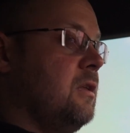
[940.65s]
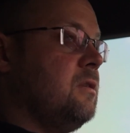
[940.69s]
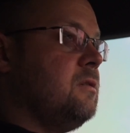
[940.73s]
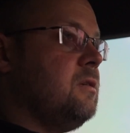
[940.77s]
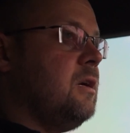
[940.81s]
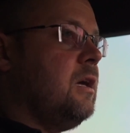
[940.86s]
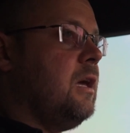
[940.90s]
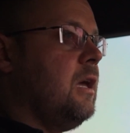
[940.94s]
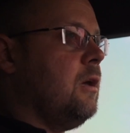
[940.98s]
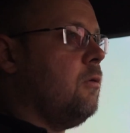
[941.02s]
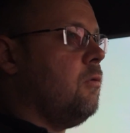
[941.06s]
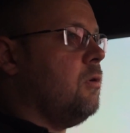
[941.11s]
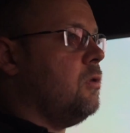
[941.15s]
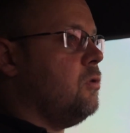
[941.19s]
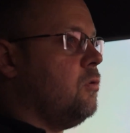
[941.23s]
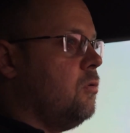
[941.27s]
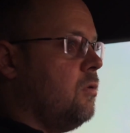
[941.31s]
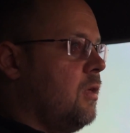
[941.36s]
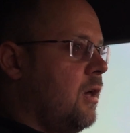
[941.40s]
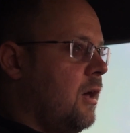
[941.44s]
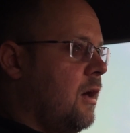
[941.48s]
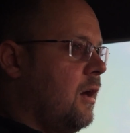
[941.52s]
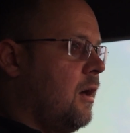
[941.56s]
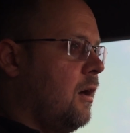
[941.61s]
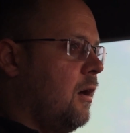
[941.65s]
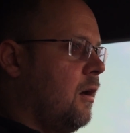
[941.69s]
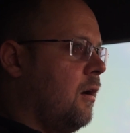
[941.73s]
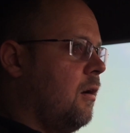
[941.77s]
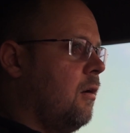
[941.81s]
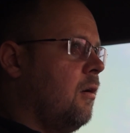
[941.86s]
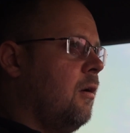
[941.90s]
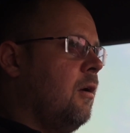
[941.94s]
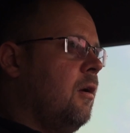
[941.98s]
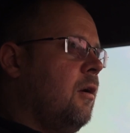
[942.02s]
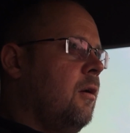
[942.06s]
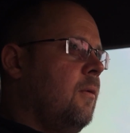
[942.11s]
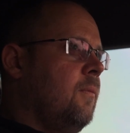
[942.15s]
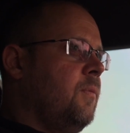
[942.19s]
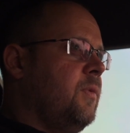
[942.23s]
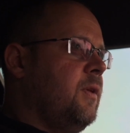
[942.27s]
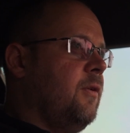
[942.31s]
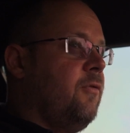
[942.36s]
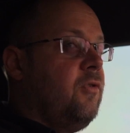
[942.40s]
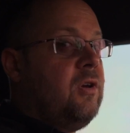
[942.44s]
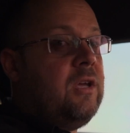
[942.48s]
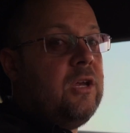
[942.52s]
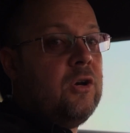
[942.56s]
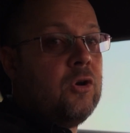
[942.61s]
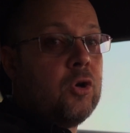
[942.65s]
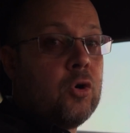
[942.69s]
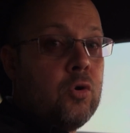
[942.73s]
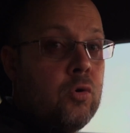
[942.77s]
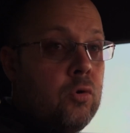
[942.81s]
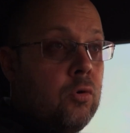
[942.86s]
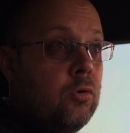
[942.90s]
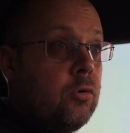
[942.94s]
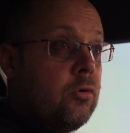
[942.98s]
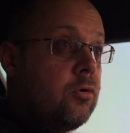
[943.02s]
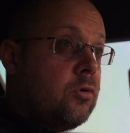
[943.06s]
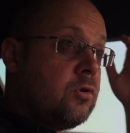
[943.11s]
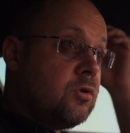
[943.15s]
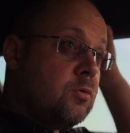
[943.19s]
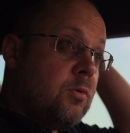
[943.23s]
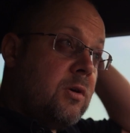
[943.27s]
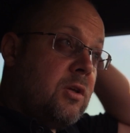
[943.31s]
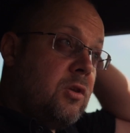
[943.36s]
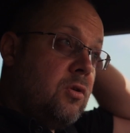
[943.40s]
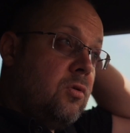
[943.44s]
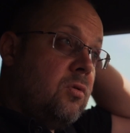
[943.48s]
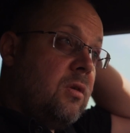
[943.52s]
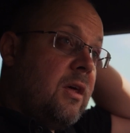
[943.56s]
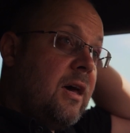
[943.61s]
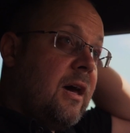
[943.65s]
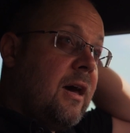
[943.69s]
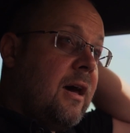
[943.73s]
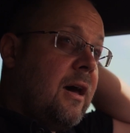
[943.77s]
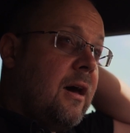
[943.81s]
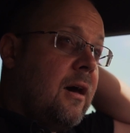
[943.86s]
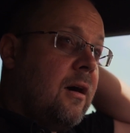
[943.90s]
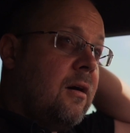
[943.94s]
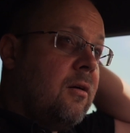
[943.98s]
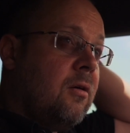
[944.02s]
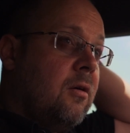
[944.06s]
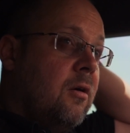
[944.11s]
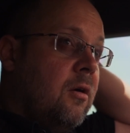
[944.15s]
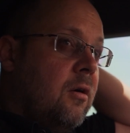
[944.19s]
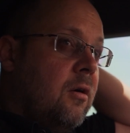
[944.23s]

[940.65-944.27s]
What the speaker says: intake, we can do that. Different intercoolers, we can do that.